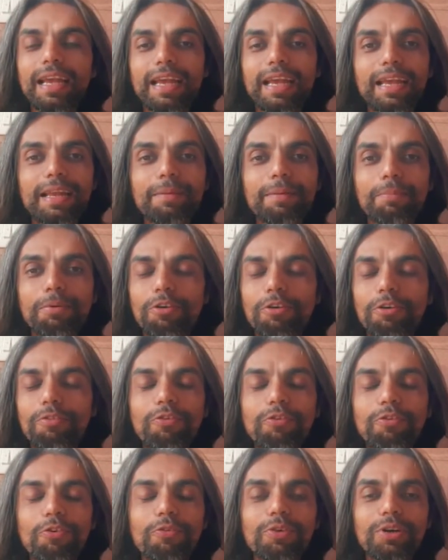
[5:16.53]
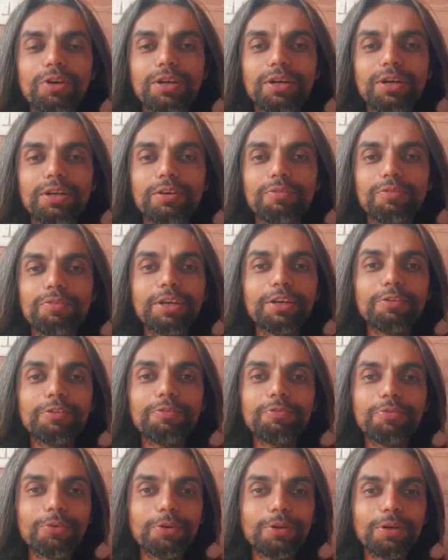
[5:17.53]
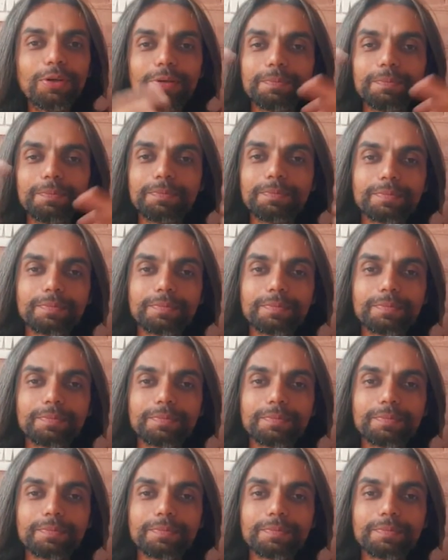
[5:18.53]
and brought forward a wonderful